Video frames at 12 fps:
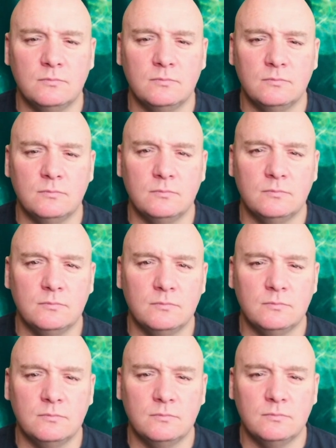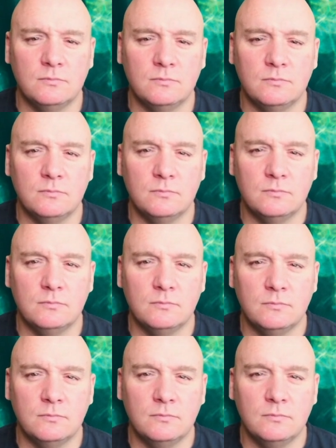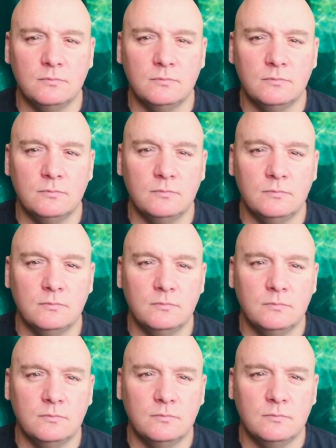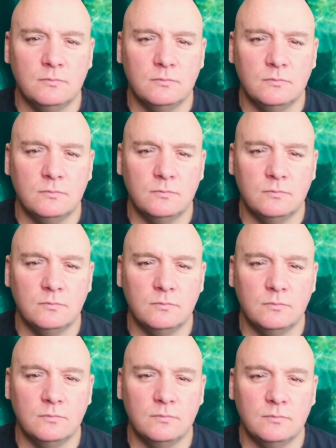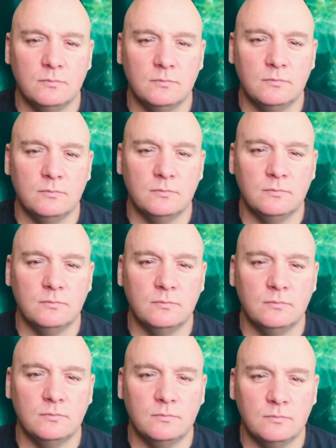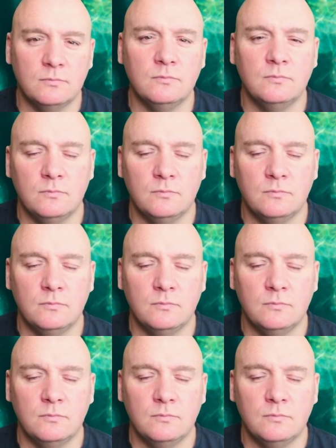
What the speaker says: No words are spoken by the person on screen.